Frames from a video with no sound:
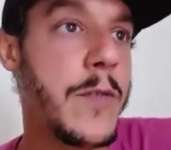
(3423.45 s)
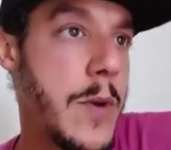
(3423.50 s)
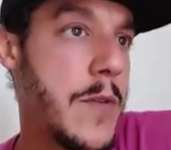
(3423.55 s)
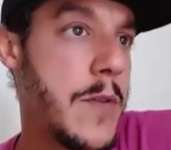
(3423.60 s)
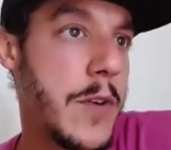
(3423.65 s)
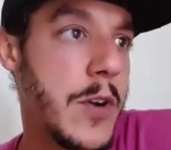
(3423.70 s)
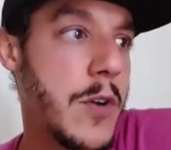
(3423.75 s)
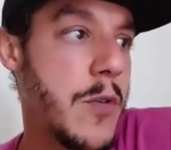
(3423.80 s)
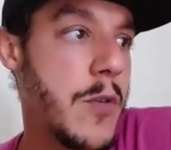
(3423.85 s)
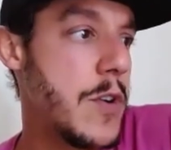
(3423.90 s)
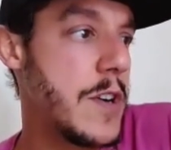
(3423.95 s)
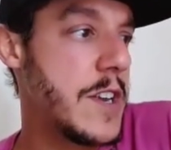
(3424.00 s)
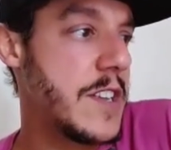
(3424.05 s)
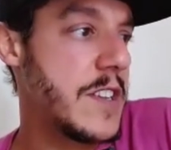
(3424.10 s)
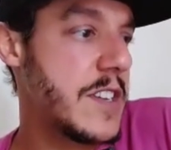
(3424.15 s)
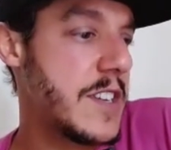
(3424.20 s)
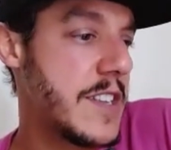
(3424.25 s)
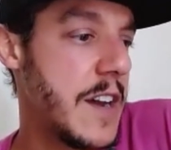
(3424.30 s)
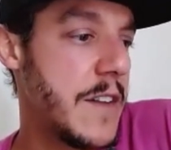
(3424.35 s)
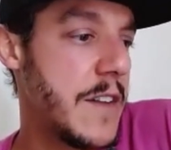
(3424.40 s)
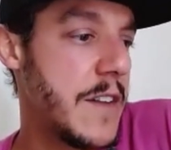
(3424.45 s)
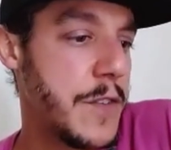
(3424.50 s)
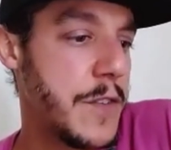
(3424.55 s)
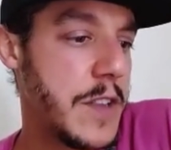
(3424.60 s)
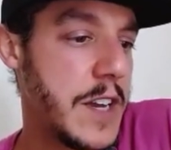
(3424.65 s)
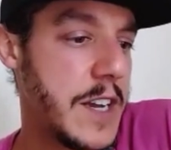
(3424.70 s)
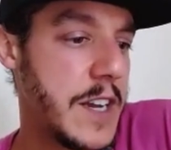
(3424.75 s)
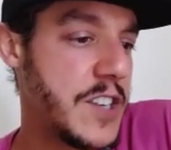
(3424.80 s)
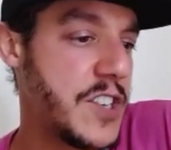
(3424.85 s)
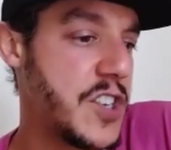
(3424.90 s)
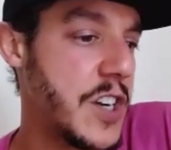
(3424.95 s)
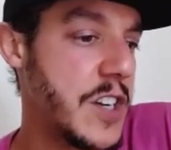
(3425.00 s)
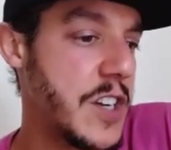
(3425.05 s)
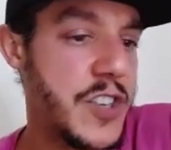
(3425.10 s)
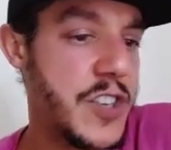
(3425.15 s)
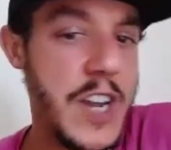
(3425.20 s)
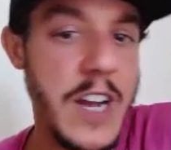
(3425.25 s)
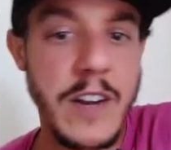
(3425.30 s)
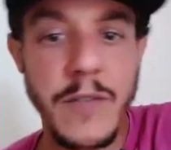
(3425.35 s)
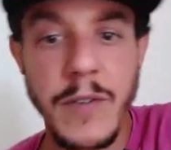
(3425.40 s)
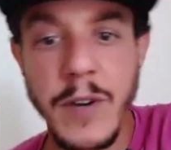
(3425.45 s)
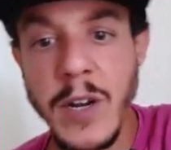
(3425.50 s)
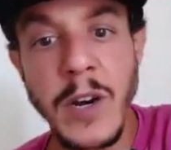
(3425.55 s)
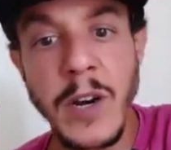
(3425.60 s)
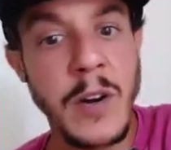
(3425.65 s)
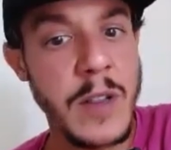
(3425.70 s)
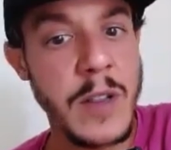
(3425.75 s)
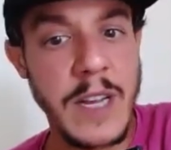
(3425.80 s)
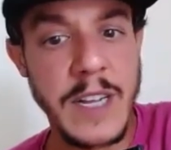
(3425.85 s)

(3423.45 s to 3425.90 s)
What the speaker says: we recorded stuff for like Jean-Jacques Renault,